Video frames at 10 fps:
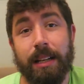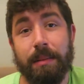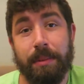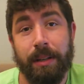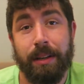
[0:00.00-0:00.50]

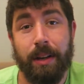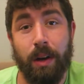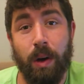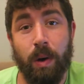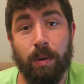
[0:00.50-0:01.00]
up
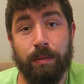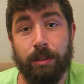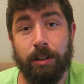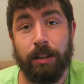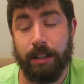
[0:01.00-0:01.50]

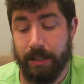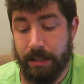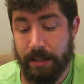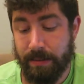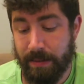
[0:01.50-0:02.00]
over
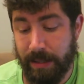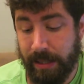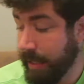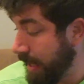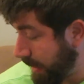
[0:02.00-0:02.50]
the
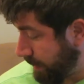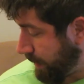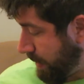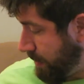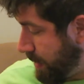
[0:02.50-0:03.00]
glass
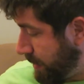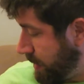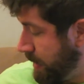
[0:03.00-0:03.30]
very much.